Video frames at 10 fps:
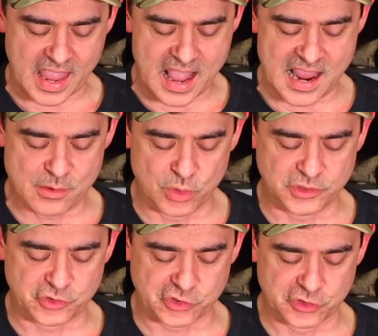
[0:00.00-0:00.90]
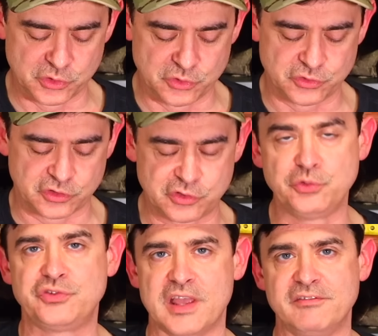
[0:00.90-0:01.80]
I would choose a
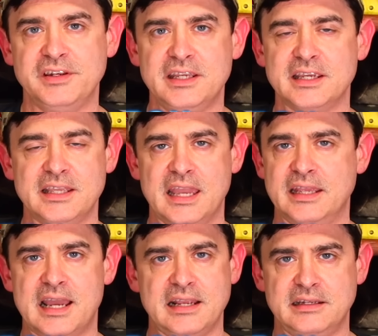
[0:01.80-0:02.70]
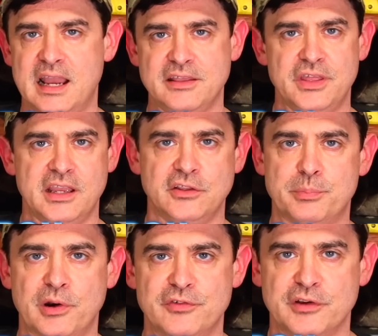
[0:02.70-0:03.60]
270 again. I, I think it's
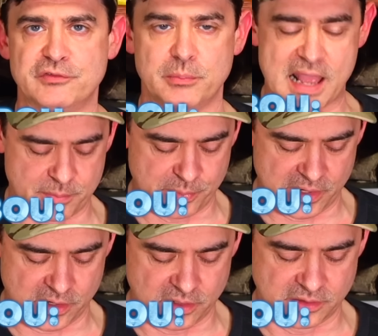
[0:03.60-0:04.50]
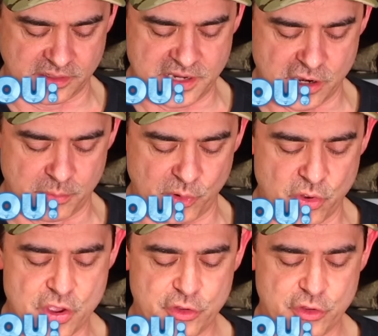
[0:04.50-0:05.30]
perfect for black bear and caribou.